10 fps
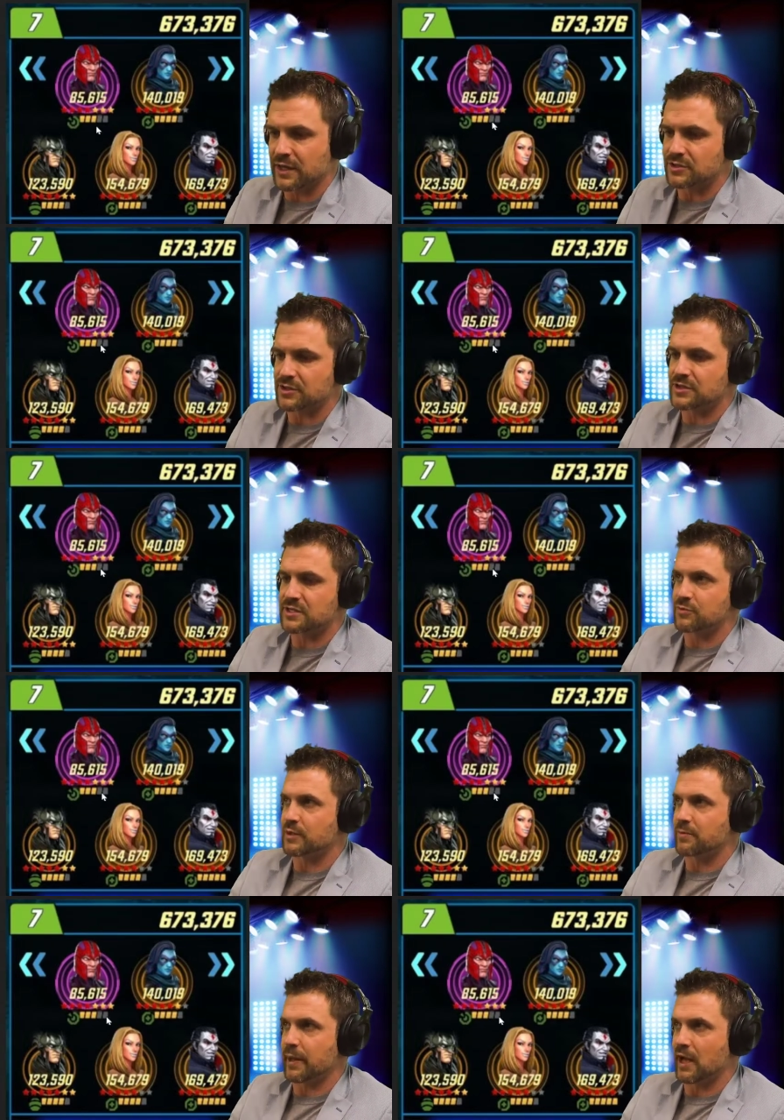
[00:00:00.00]
It just doesn't
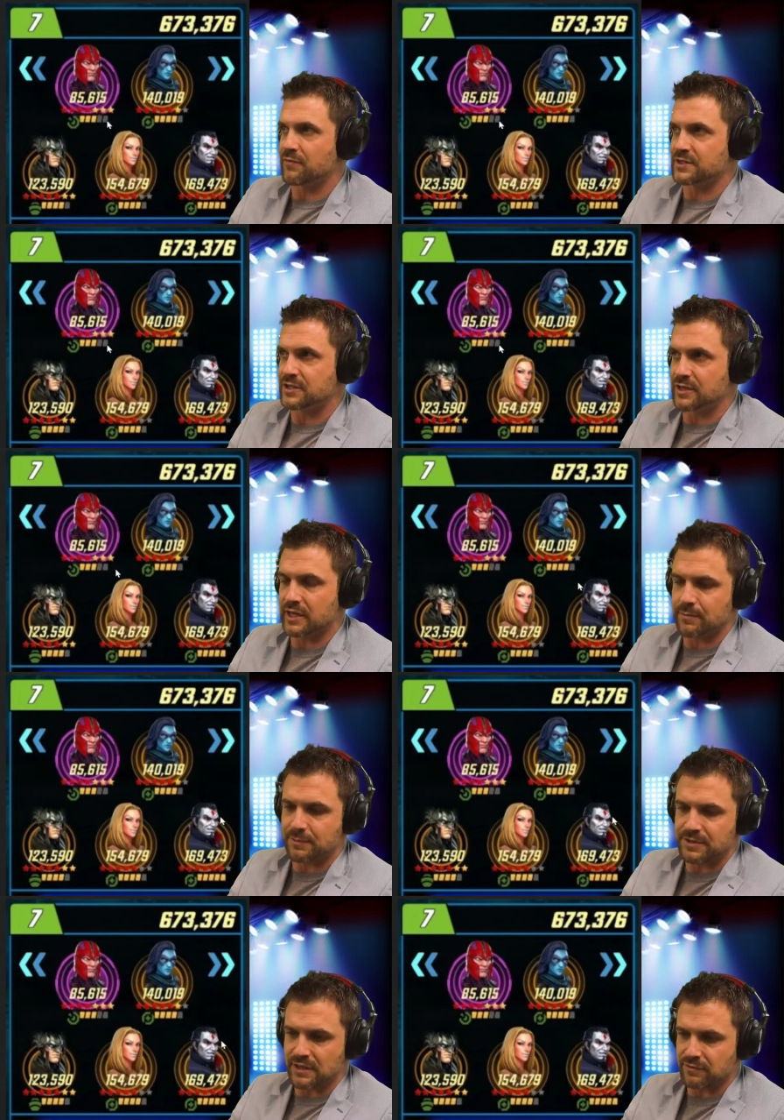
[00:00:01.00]
really pay off until you get him up
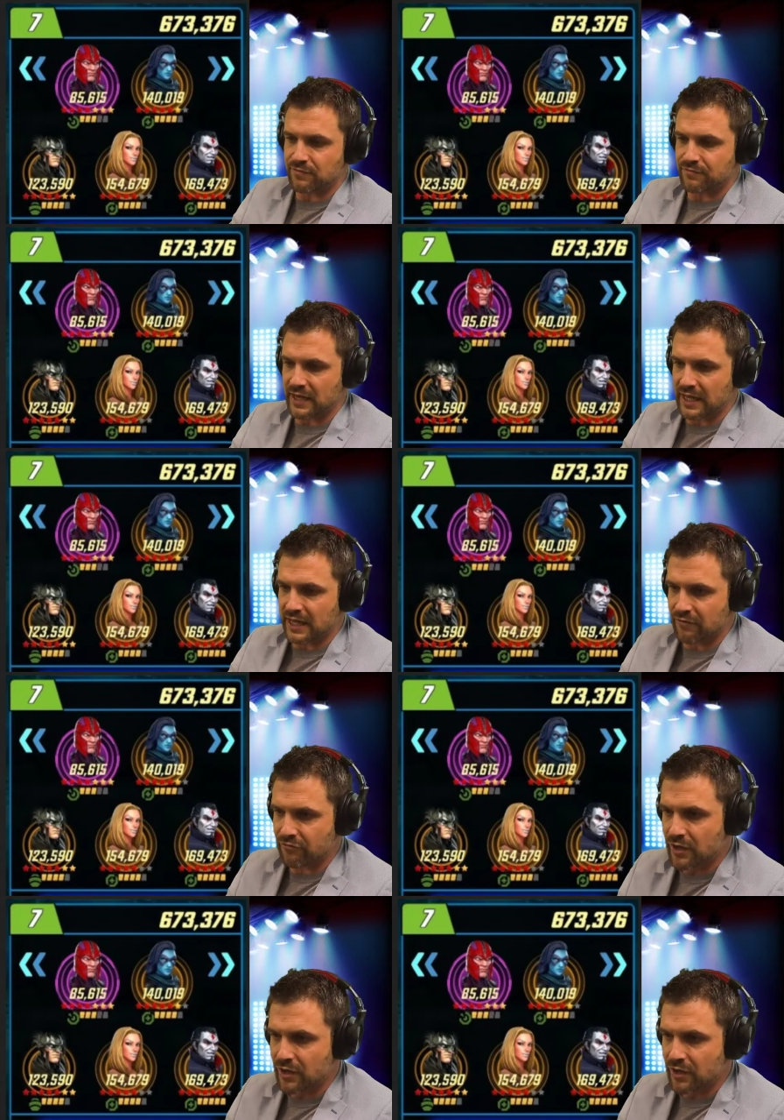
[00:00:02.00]
to level 5.